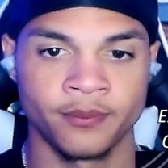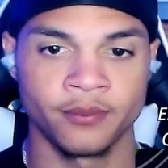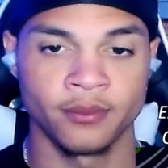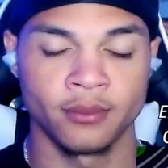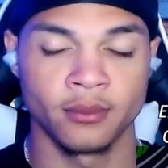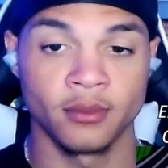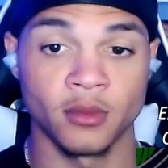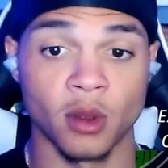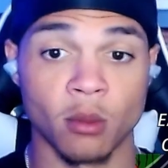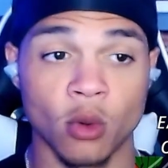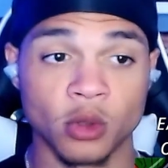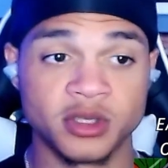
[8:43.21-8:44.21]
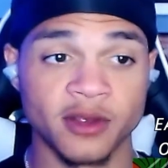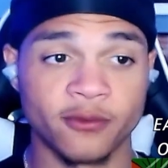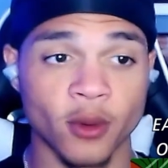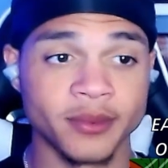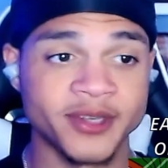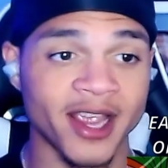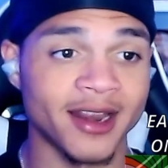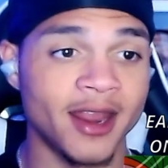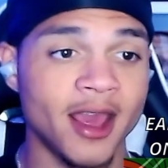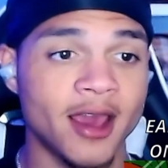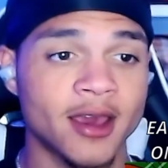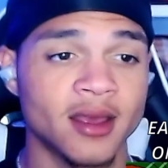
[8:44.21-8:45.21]
Yeah. A multiform
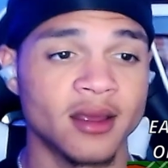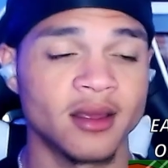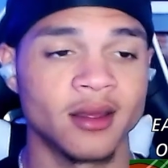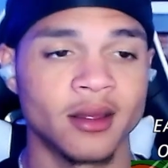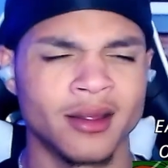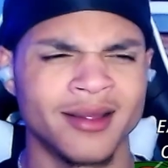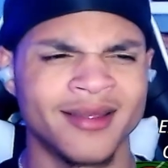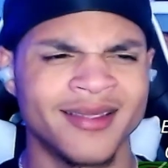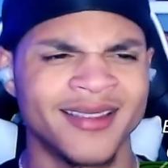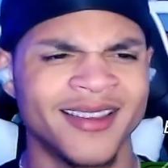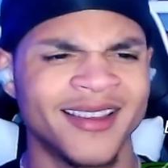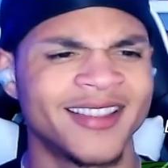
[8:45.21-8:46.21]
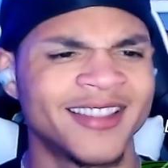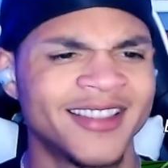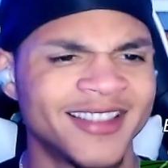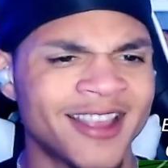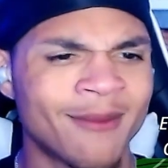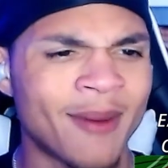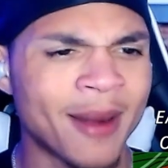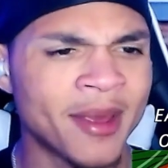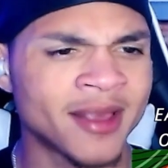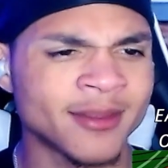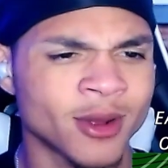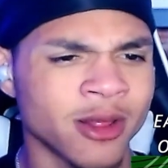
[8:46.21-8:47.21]
technique? You're about to
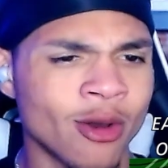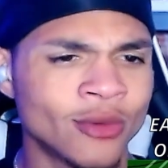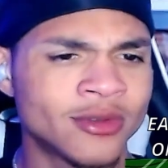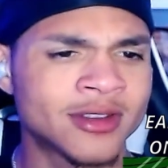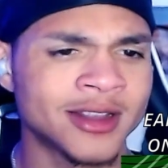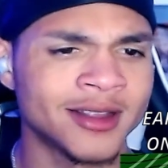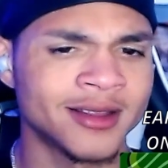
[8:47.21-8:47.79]
make some clones?